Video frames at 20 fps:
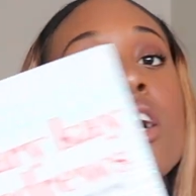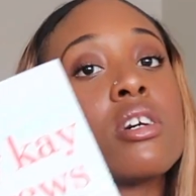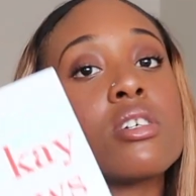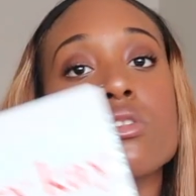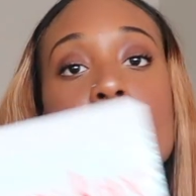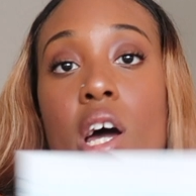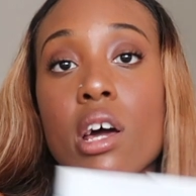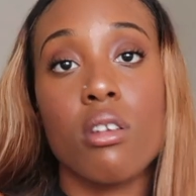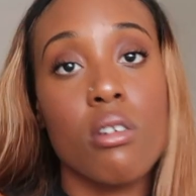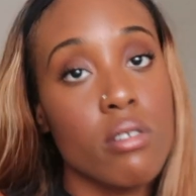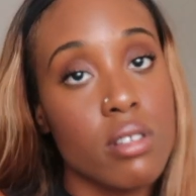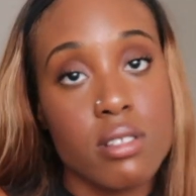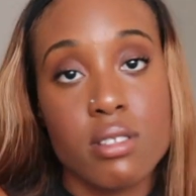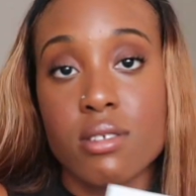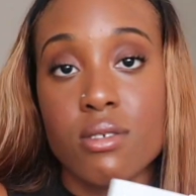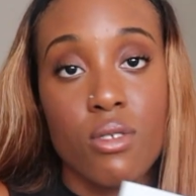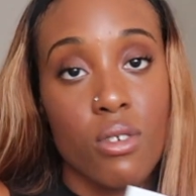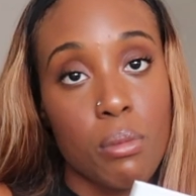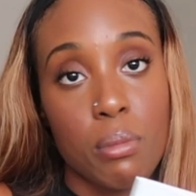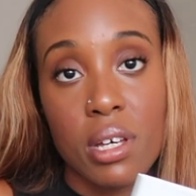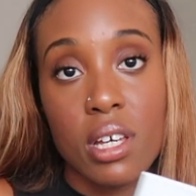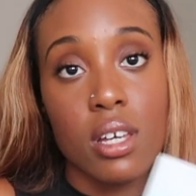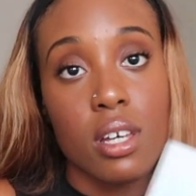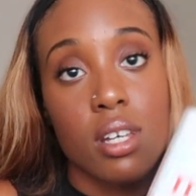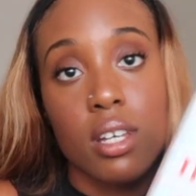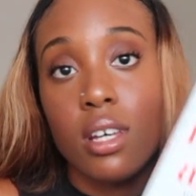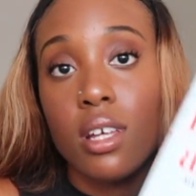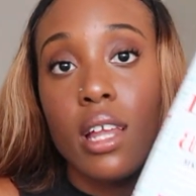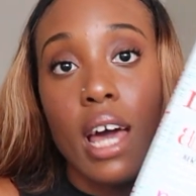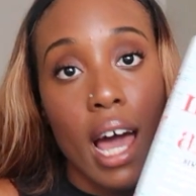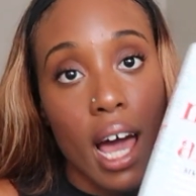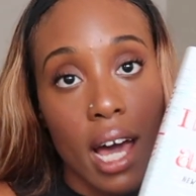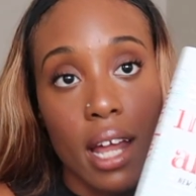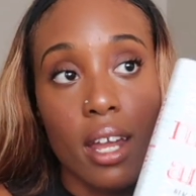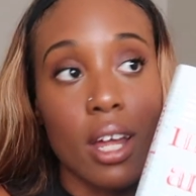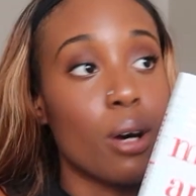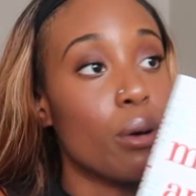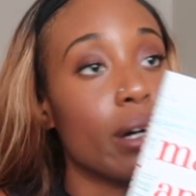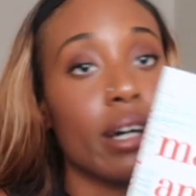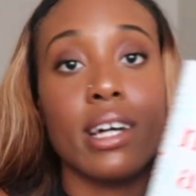So I know this is gonna be good. I
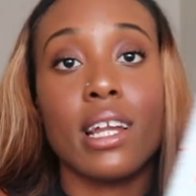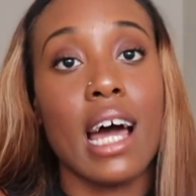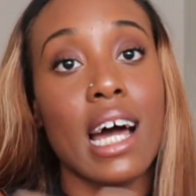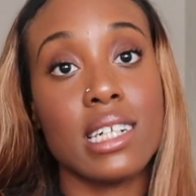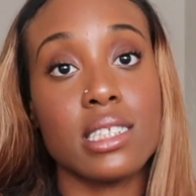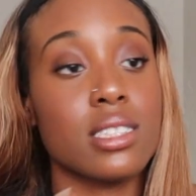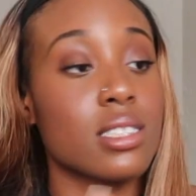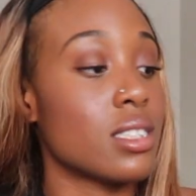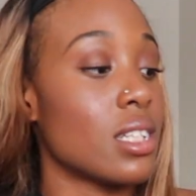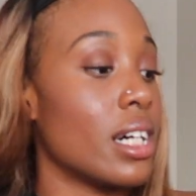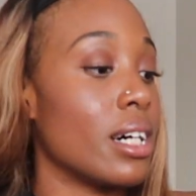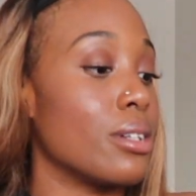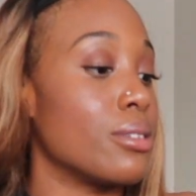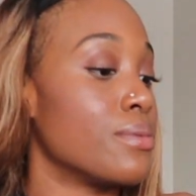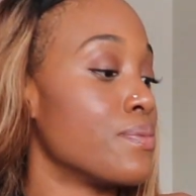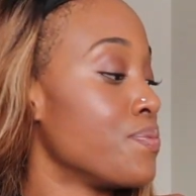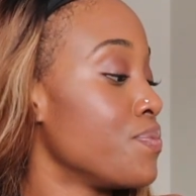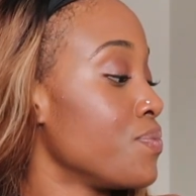know it. I just know.